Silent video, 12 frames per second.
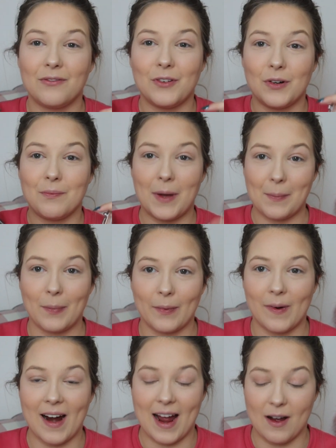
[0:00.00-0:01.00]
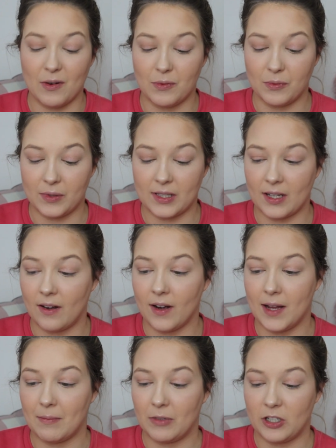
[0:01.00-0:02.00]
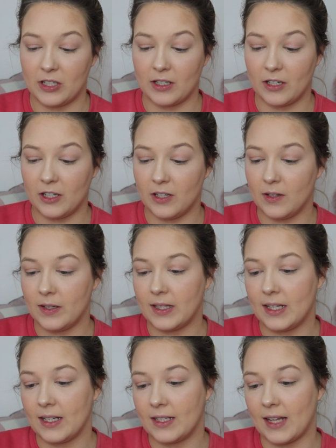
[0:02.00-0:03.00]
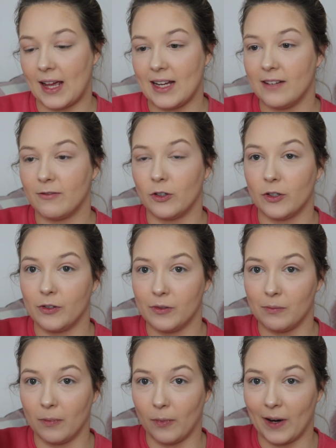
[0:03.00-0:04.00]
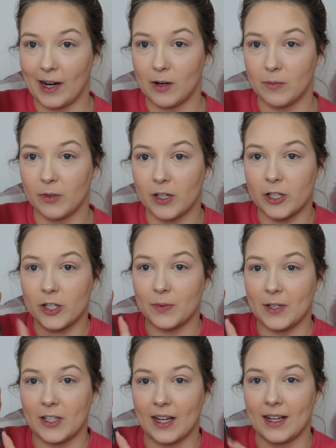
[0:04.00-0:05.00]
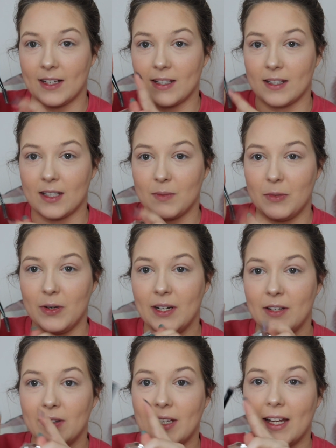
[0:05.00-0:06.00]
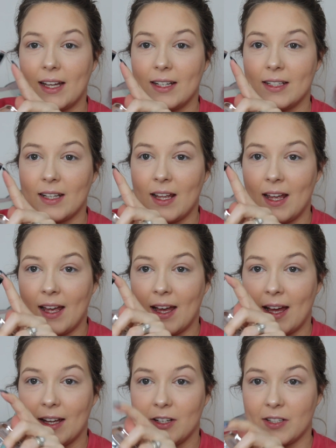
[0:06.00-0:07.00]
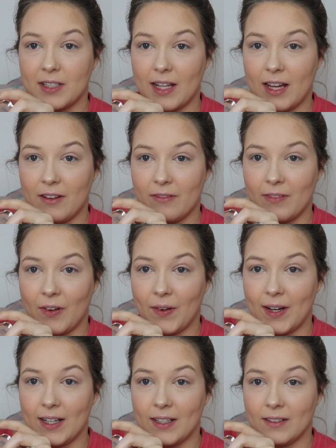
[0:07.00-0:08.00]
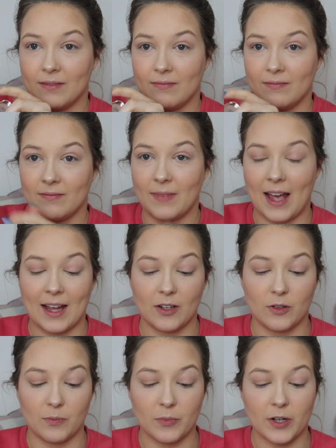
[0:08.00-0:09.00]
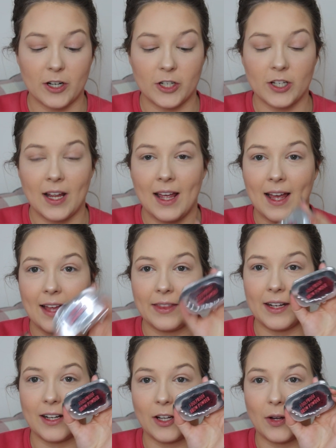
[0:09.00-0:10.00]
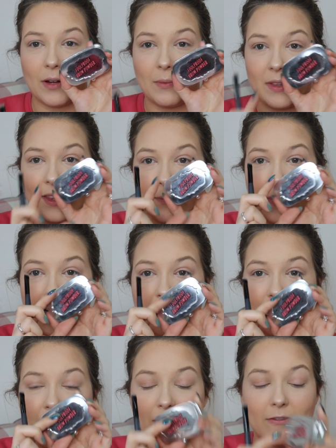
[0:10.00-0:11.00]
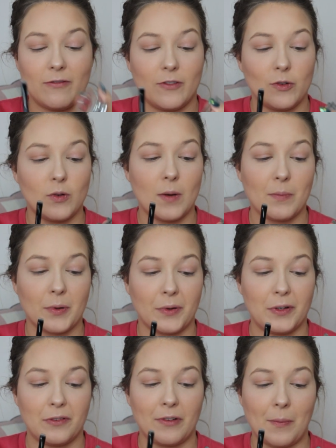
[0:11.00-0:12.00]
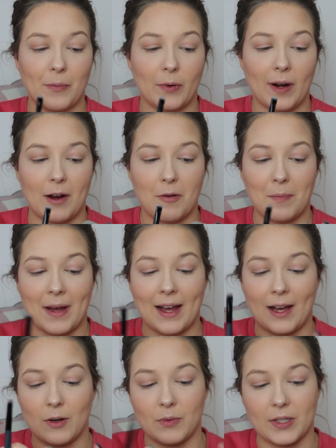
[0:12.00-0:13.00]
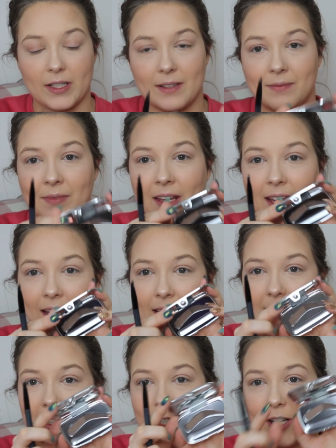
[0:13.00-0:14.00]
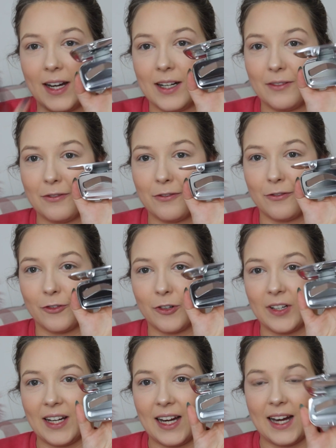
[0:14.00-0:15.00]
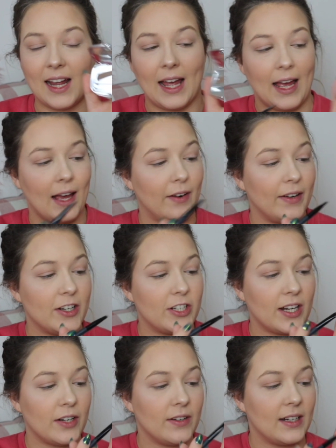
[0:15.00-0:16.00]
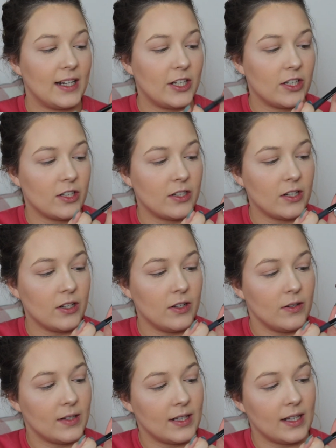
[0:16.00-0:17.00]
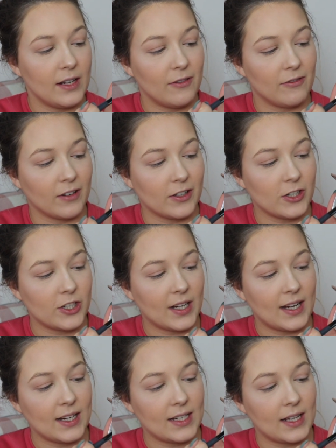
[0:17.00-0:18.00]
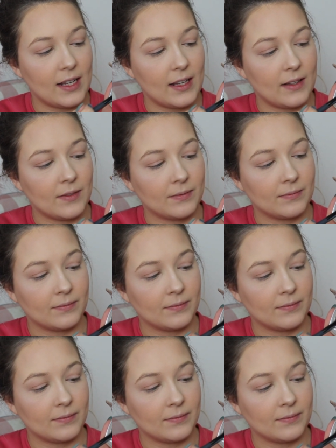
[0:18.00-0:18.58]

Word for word: for my brows, I'm just going to use this Avon brow brush, which has the spoolie on the end and just a fine angled brush, and then I go in with the Benefit FoolProof brow powder in the shade three, and I genuinely just use the front shade here.